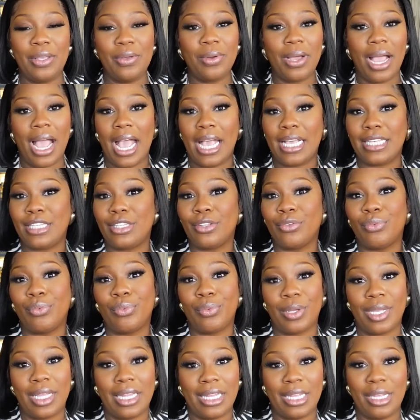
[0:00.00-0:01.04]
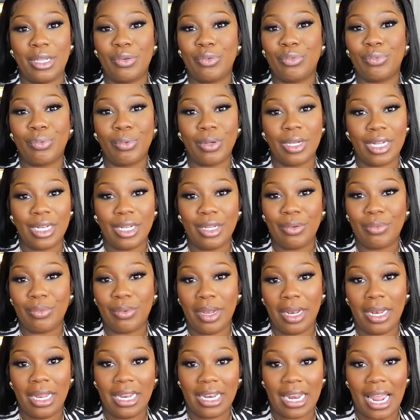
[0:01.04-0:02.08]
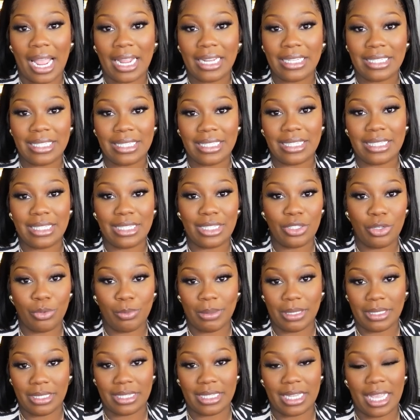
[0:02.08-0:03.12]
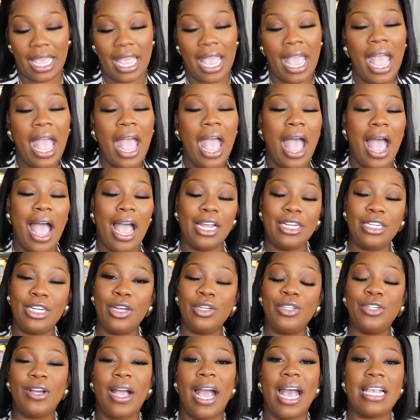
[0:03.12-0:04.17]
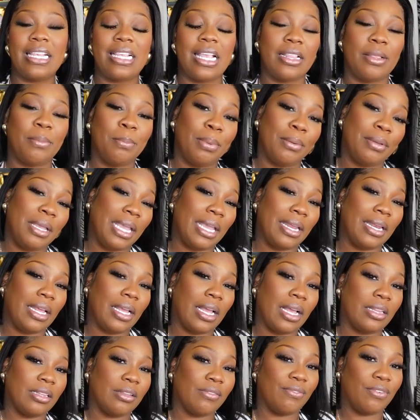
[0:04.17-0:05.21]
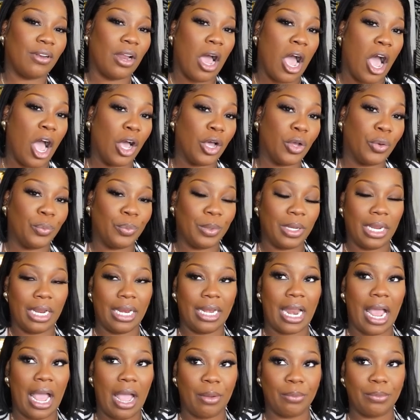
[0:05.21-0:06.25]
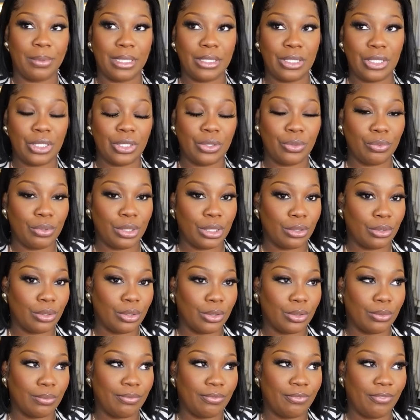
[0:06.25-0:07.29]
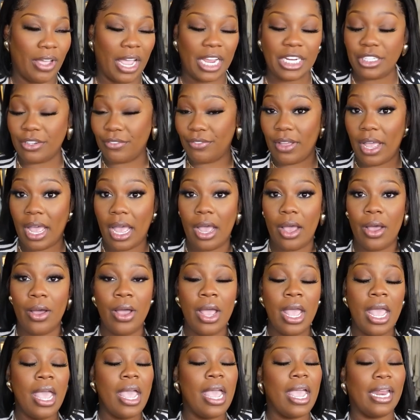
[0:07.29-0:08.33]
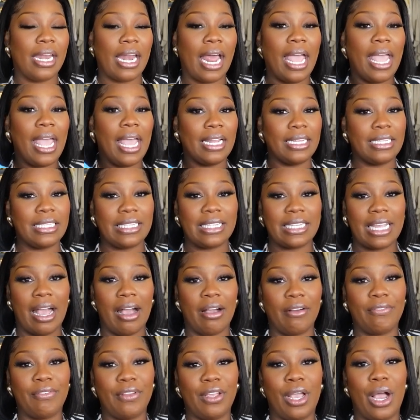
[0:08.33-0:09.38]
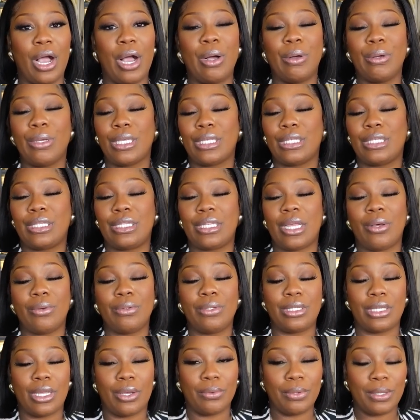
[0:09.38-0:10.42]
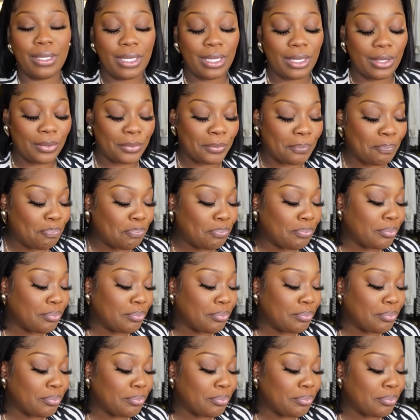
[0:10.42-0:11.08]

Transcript: you guys really, really, really like this two-piece set. I showed you guys at the beginning of the vlog when I went to the Fashion foul, and I had this outfit on. It's so, so cute